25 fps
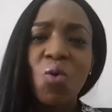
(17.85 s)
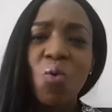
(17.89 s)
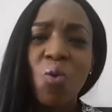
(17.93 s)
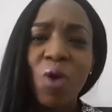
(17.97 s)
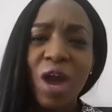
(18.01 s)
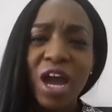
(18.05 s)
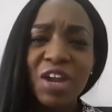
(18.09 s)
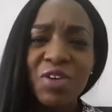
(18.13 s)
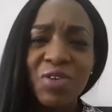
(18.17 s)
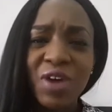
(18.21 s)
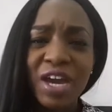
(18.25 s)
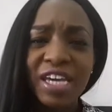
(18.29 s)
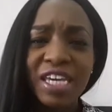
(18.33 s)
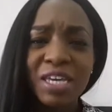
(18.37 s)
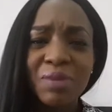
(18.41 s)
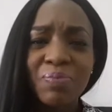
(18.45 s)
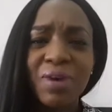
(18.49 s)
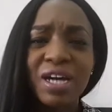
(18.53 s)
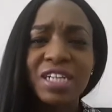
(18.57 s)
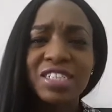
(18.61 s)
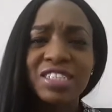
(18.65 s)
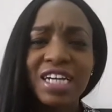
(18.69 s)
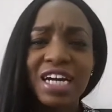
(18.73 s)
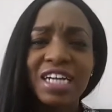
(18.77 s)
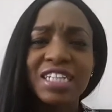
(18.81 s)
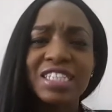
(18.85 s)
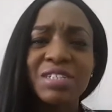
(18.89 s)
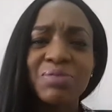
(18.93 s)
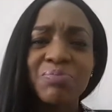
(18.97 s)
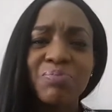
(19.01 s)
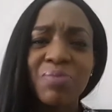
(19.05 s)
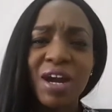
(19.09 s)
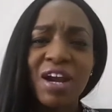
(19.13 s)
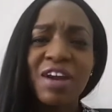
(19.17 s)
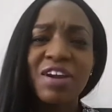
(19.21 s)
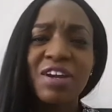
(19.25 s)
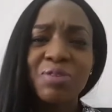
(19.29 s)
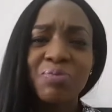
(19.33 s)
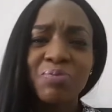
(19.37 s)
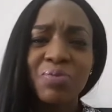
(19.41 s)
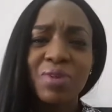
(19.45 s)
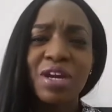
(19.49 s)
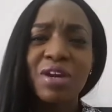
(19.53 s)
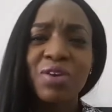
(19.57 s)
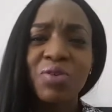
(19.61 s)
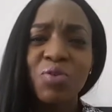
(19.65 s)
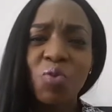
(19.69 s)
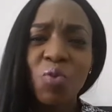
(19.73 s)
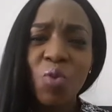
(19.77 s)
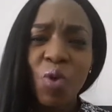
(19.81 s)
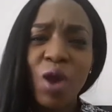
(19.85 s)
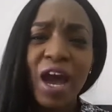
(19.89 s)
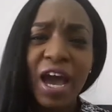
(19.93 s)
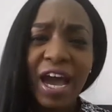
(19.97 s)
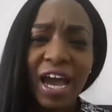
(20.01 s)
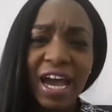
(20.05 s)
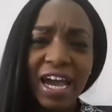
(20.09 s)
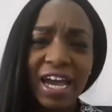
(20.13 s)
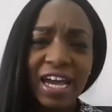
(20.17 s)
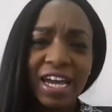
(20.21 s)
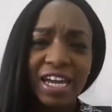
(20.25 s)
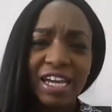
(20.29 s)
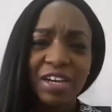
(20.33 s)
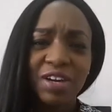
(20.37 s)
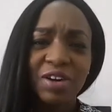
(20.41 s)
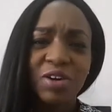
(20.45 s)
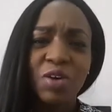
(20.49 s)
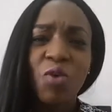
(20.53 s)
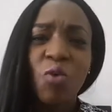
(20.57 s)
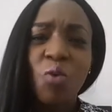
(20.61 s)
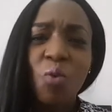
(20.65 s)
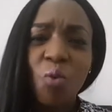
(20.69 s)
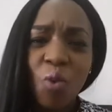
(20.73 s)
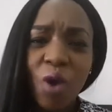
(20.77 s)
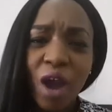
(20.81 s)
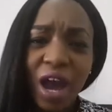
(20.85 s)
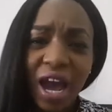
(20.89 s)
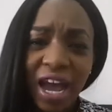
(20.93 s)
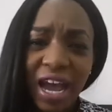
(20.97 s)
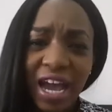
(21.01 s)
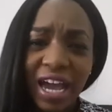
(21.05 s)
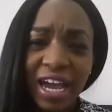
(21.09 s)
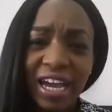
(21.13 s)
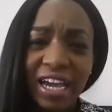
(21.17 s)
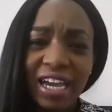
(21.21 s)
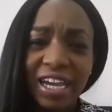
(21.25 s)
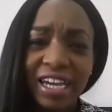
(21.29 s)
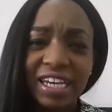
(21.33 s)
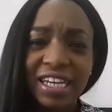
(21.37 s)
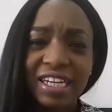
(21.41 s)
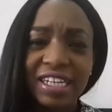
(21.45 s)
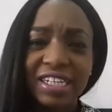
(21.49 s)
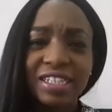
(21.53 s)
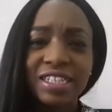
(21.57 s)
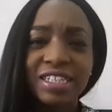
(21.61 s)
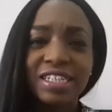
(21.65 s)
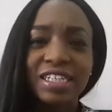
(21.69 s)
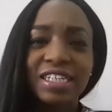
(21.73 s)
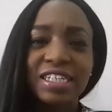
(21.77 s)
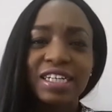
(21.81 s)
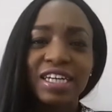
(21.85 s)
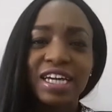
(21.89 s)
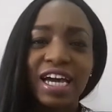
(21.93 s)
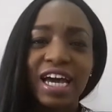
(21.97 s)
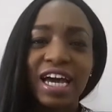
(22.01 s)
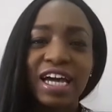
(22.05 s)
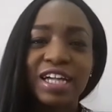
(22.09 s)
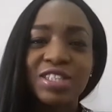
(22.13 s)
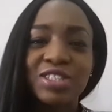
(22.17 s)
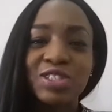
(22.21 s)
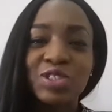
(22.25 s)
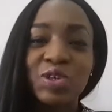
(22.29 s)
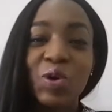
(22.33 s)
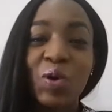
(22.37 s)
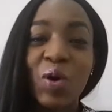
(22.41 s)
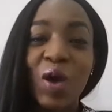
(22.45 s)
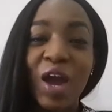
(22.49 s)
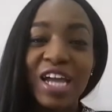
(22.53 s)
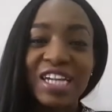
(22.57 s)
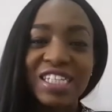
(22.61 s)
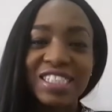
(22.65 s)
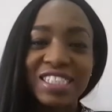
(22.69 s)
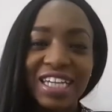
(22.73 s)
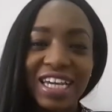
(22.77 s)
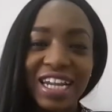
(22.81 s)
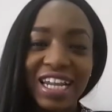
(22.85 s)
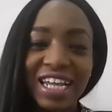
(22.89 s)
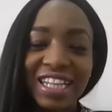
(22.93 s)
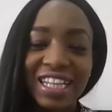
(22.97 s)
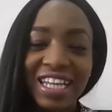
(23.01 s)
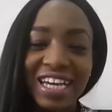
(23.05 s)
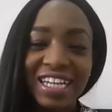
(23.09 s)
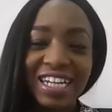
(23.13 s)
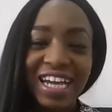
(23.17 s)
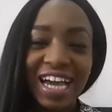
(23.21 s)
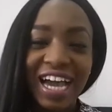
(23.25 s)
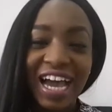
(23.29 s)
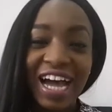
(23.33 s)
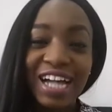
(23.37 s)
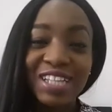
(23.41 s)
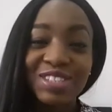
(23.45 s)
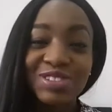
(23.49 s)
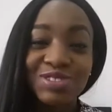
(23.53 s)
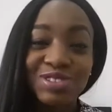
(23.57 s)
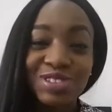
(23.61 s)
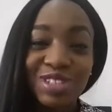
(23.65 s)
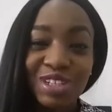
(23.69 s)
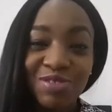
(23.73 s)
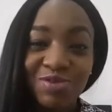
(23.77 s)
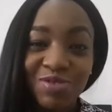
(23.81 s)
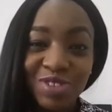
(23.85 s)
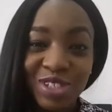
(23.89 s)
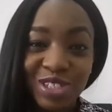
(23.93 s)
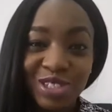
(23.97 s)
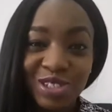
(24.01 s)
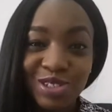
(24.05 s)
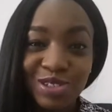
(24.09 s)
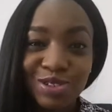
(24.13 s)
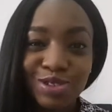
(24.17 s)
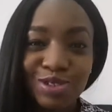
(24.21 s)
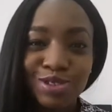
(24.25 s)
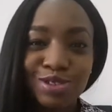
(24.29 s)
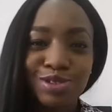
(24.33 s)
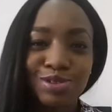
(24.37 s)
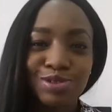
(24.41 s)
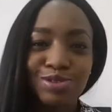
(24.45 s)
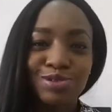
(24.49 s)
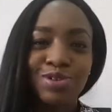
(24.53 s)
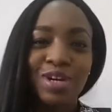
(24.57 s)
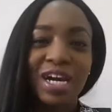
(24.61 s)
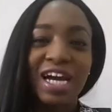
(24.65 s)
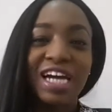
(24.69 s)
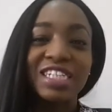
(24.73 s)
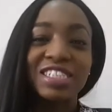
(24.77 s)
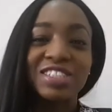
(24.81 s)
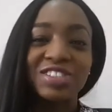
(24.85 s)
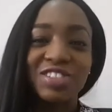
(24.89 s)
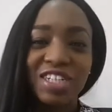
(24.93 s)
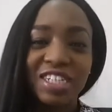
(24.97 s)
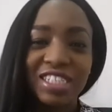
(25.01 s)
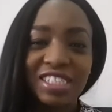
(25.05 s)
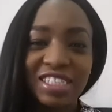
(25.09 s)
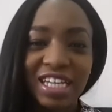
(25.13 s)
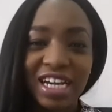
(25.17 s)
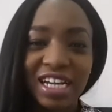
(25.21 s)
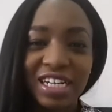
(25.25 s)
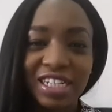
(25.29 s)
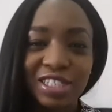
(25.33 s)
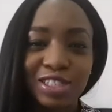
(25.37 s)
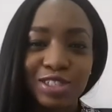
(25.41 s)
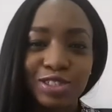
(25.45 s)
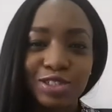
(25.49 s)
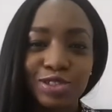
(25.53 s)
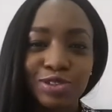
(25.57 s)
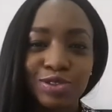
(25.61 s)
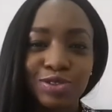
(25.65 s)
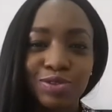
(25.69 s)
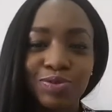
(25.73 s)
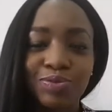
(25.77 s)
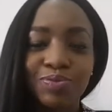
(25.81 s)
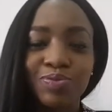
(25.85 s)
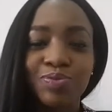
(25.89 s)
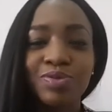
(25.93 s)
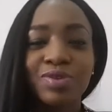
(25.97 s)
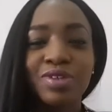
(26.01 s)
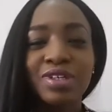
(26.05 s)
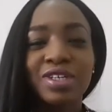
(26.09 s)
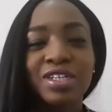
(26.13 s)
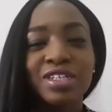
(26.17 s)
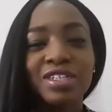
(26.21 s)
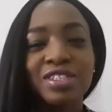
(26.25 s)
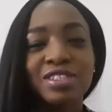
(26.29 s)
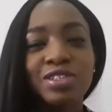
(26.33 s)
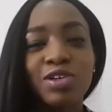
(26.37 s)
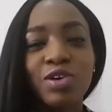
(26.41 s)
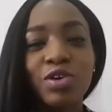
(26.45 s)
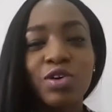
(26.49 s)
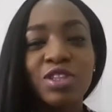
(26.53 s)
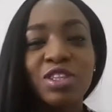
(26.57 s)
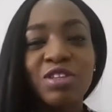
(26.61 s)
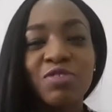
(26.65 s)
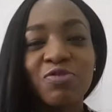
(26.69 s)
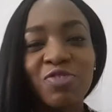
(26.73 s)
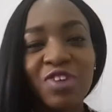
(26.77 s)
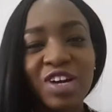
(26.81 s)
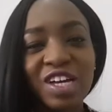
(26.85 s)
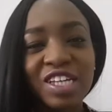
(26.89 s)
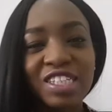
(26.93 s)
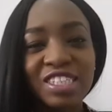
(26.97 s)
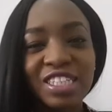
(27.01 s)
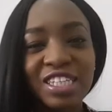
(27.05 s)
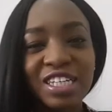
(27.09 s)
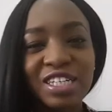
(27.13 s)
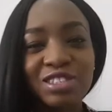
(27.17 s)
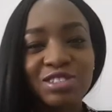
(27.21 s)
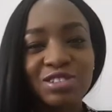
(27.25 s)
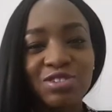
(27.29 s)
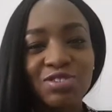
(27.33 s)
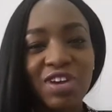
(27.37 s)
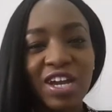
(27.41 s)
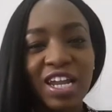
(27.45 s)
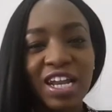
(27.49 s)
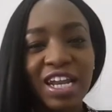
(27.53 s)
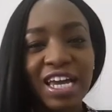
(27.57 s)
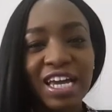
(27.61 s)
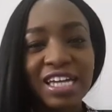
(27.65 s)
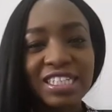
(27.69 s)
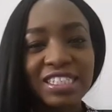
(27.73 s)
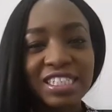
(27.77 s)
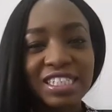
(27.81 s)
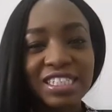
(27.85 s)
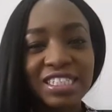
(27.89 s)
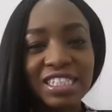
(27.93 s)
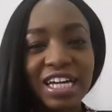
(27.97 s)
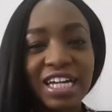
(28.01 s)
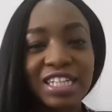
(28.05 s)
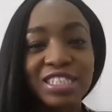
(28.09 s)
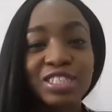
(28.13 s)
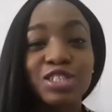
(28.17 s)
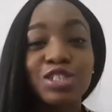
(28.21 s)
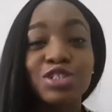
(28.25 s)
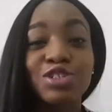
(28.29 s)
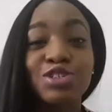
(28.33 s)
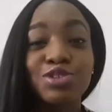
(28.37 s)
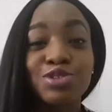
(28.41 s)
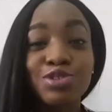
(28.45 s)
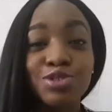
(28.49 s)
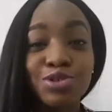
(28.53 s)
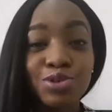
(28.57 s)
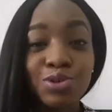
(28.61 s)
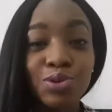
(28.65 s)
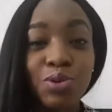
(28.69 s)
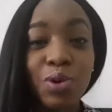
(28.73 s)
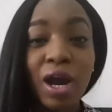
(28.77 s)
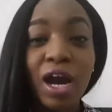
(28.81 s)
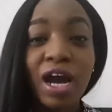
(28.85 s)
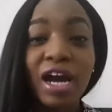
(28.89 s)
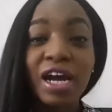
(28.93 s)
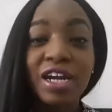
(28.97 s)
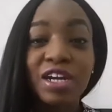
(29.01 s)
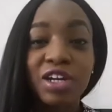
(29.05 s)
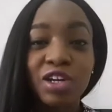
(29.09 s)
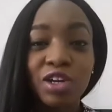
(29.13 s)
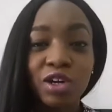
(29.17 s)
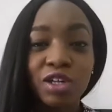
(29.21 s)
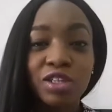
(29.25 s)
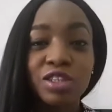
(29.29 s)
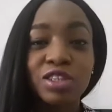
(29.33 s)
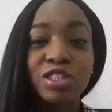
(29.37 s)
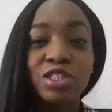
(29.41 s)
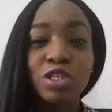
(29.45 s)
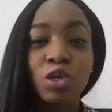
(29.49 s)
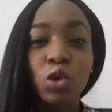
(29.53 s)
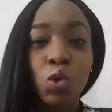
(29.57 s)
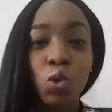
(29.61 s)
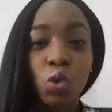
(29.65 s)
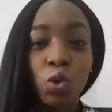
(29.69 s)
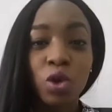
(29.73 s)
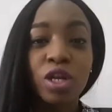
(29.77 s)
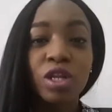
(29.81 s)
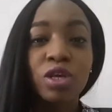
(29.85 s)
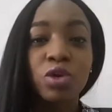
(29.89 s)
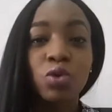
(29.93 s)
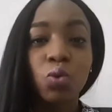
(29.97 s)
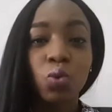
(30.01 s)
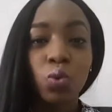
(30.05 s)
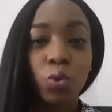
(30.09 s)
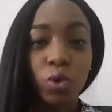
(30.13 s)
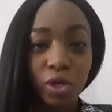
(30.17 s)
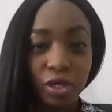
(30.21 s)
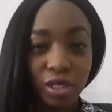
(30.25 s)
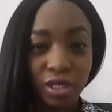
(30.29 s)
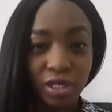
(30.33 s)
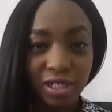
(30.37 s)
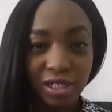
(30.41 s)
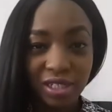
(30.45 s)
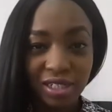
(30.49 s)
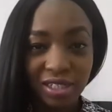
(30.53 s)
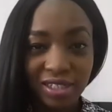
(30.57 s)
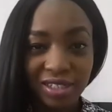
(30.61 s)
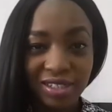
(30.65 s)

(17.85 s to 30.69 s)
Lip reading: why do I keep attracting married men? Why? Why? And so I decided that I had to do a video to address that issue. So the first thing to realize is that you are not the only one.